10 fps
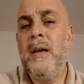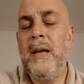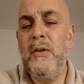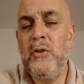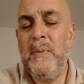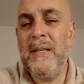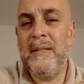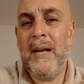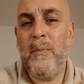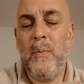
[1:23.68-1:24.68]
It used to be a
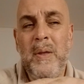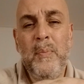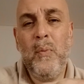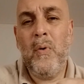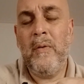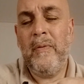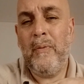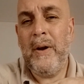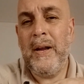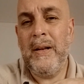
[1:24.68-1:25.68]
time when people were
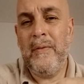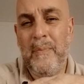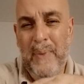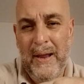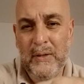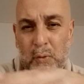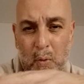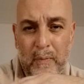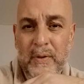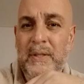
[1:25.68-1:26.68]
afraid of banks
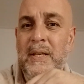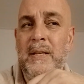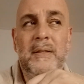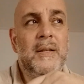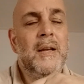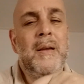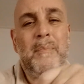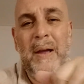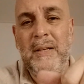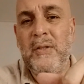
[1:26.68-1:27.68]
overseas.
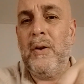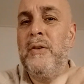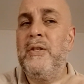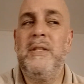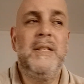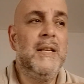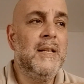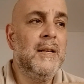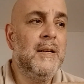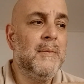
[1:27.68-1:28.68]
Banks in
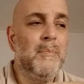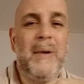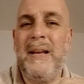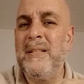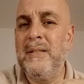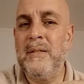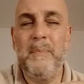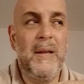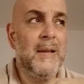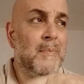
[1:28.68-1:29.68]
Argentina, banks in
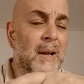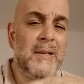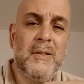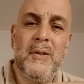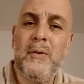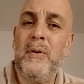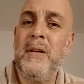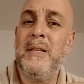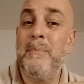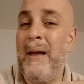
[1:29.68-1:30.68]
Spain, banks in
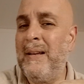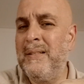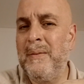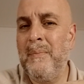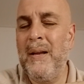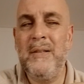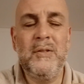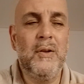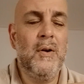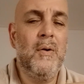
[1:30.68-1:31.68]
Greece, banks in
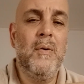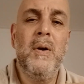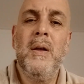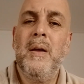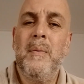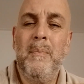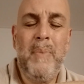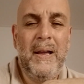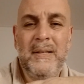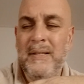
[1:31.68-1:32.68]
Mexico,
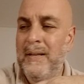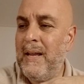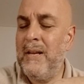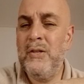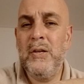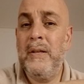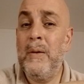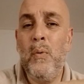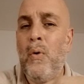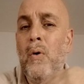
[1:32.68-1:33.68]
banks in Asia. They
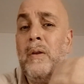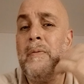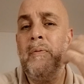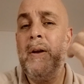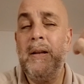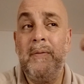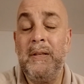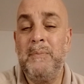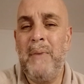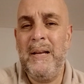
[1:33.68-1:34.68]
were all afraid of
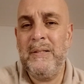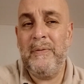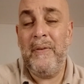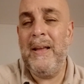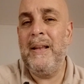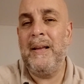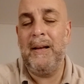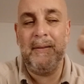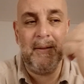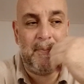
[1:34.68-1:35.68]
these banks failing
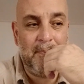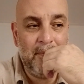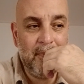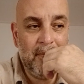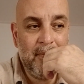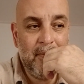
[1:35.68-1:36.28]
on them.